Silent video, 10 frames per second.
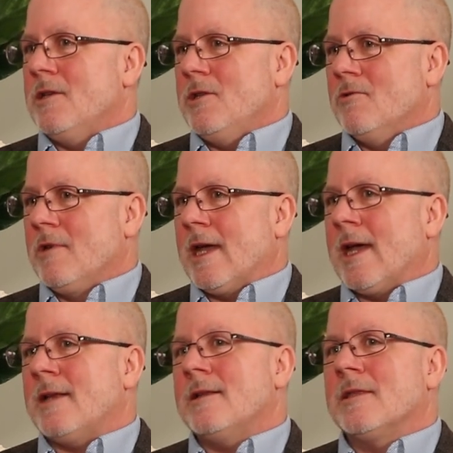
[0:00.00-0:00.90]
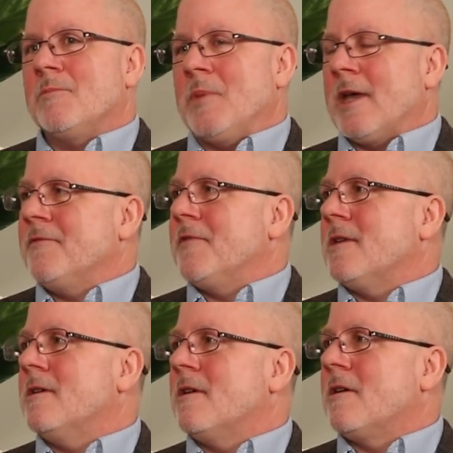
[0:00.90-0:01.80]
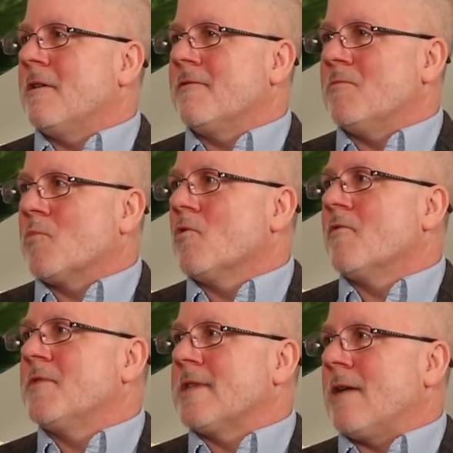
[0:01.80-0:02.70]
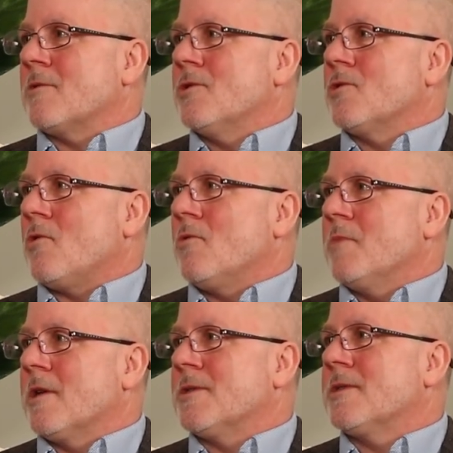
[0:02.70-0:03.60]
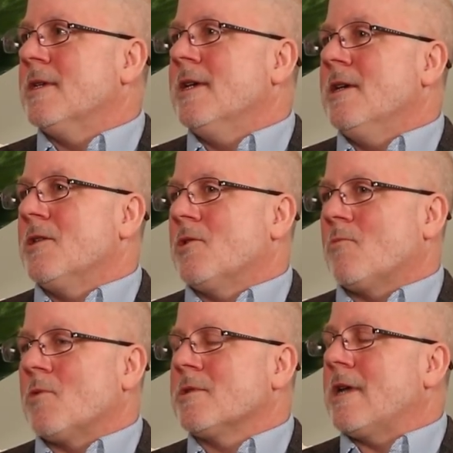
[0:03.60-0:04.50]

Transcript: you get the benefit of improved sound control, because they're most